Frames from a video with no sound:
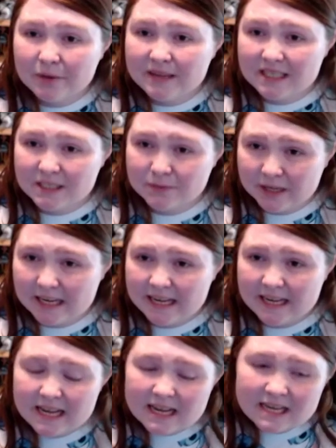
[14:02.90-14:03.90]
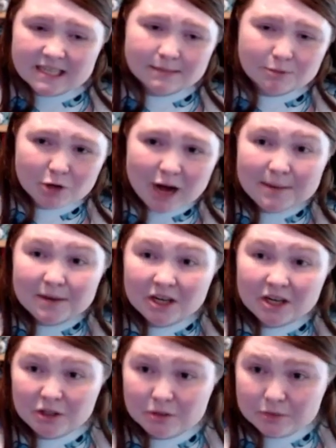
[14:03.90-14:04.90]
is free. Subscribing
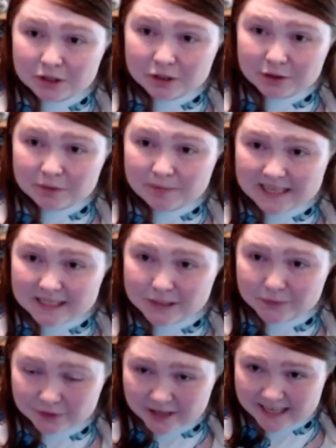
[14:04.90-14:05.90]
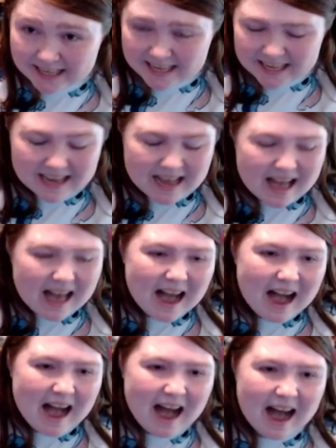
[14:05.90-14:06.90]
on YouTube is free.
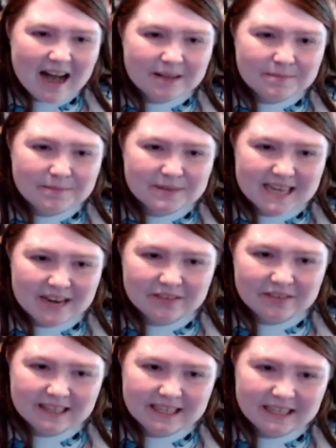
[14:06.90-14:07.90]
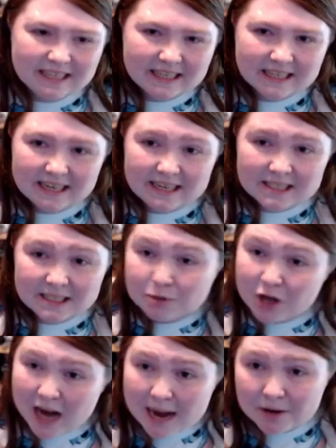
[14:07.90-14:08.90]
Um, but definitely click like,
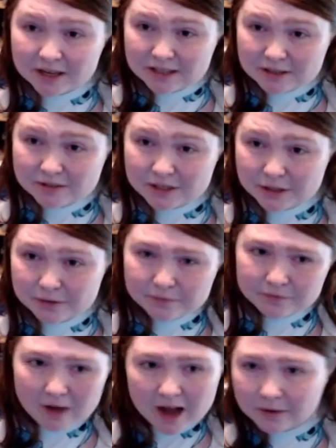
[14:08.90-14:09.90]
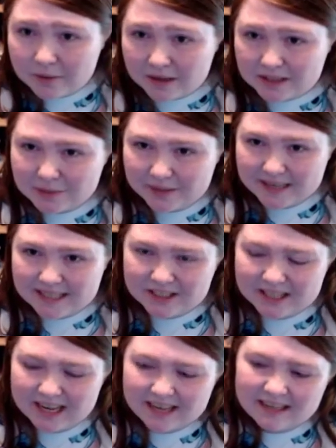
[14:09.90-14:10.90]
subscribe on YouTube, follow on Twitch,
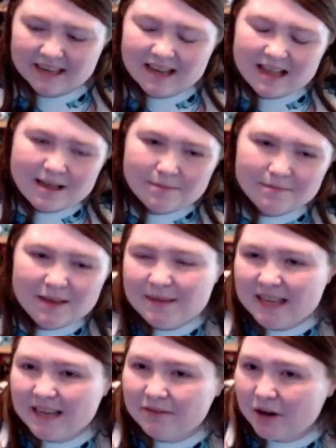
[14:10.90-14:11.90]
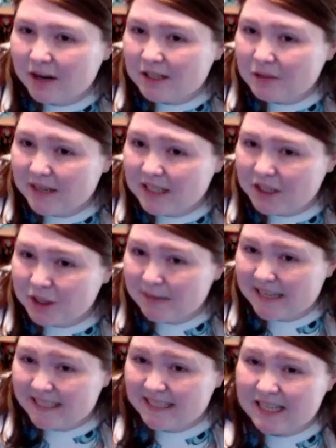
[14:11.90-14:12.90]
and maybe if you're on Twitch,
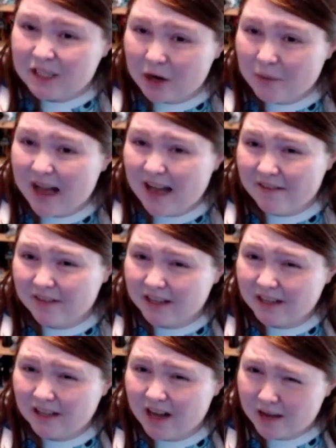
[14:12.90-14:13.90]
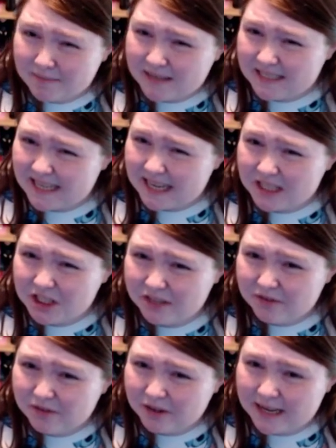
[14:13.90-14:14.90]
because they don't have a comment section
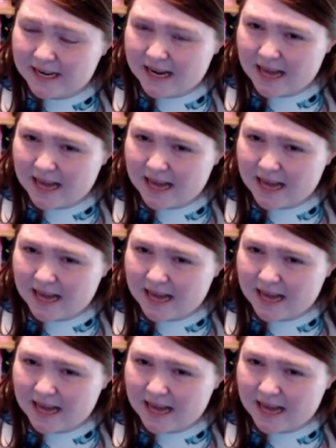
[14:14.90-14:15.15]
for, like,